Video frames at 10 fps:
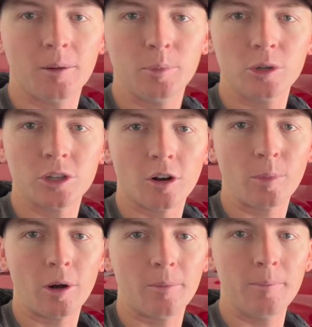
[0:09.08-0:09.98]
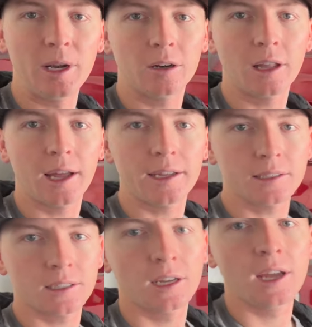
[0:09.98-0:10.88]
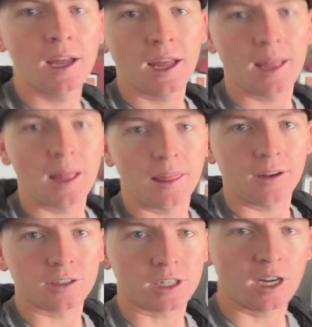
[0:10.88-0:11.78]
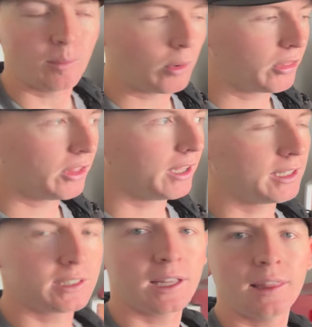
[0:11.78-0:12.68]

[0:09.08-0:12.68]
Boost Auto Part mirror lights. There's a couple things